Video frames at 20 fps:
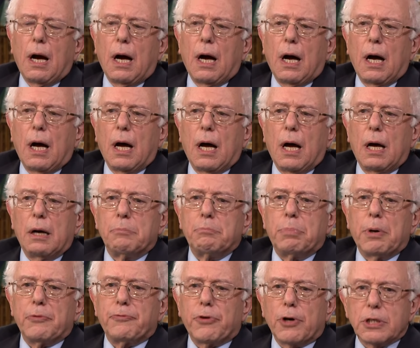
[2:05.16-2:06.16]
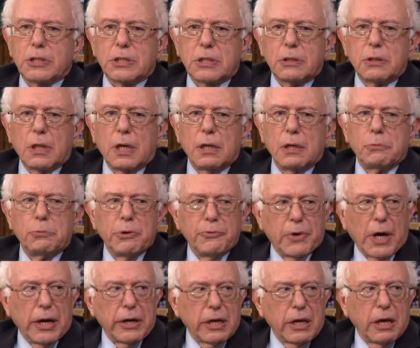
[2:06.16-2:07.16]
Uh, but first, uh,
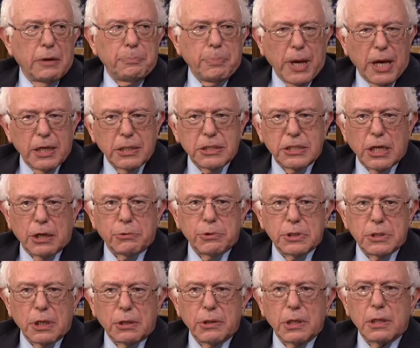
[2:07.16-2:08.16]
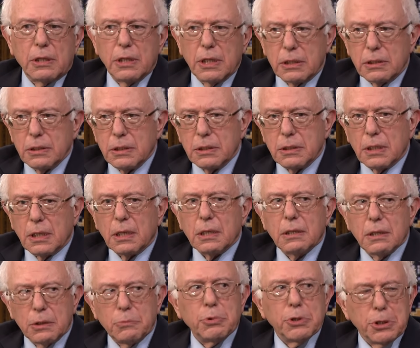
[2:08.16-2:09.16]
we've got to get past Secretary Clinton. I
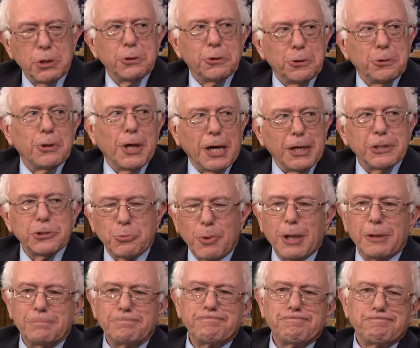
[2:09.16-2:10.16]
think we're going to do that as well.